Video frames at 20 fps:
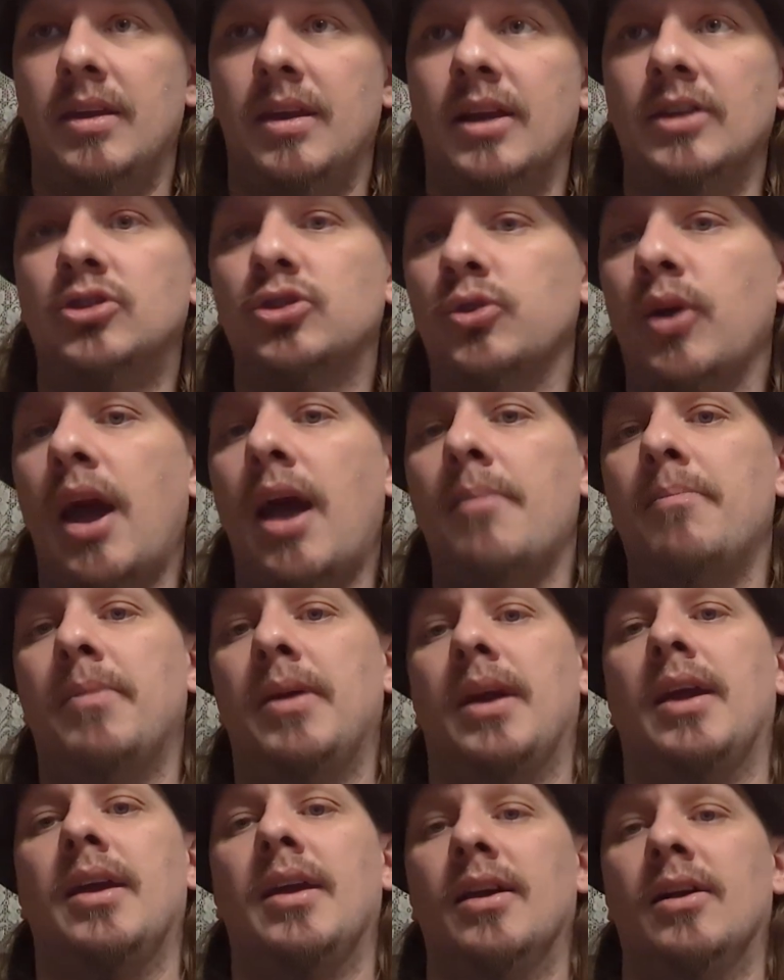
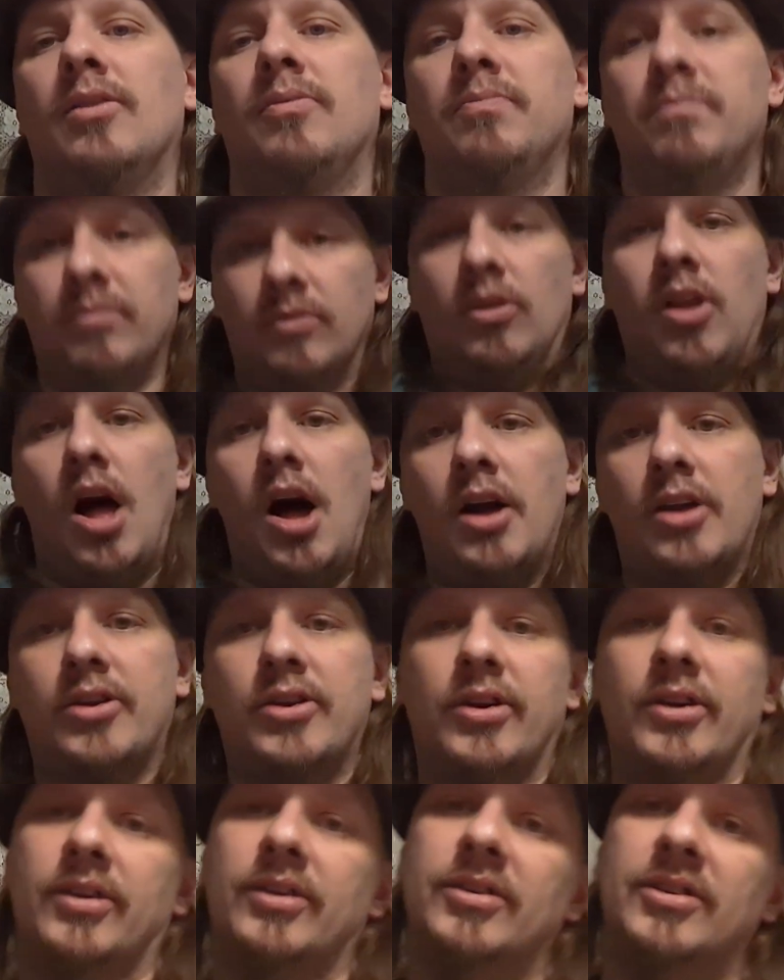Entrapment,
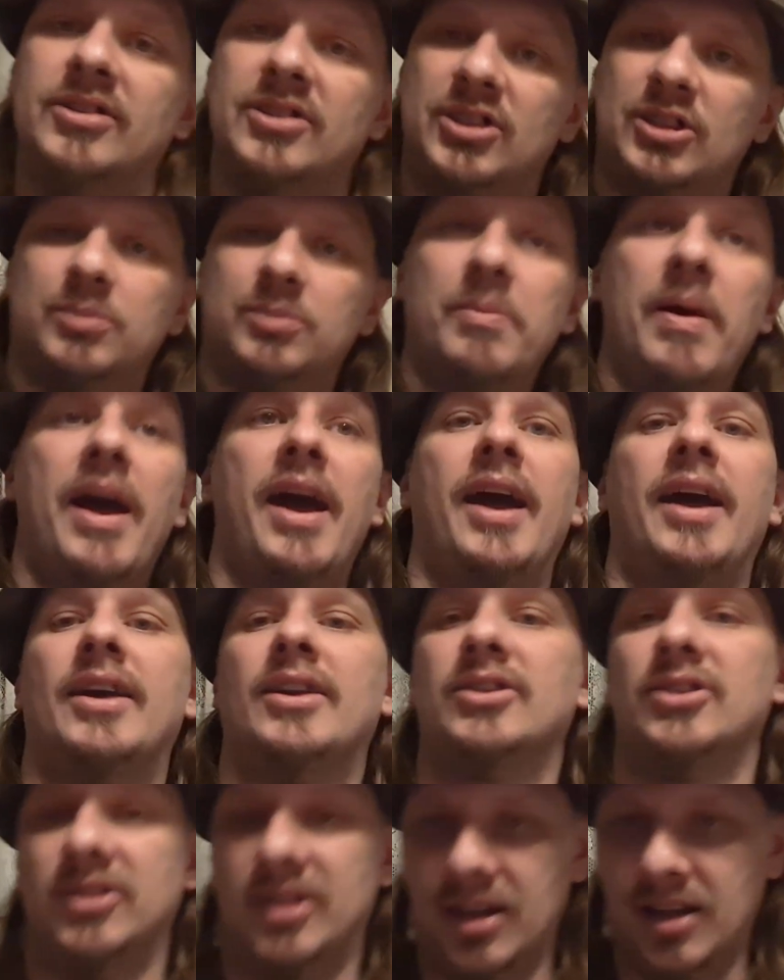Locker,
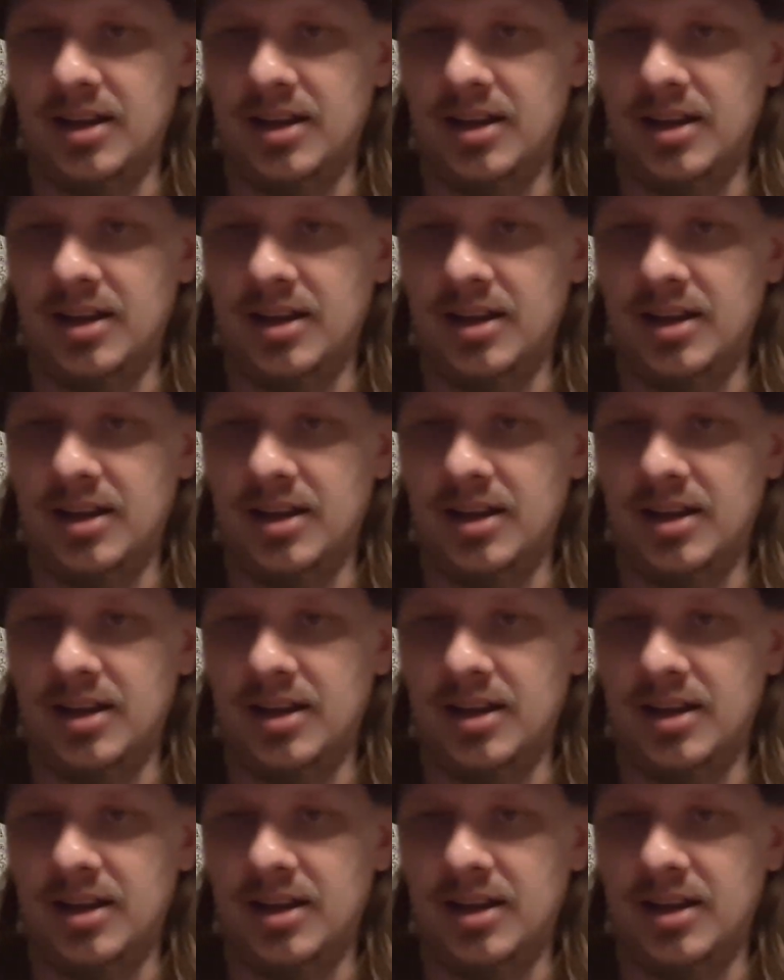Smash.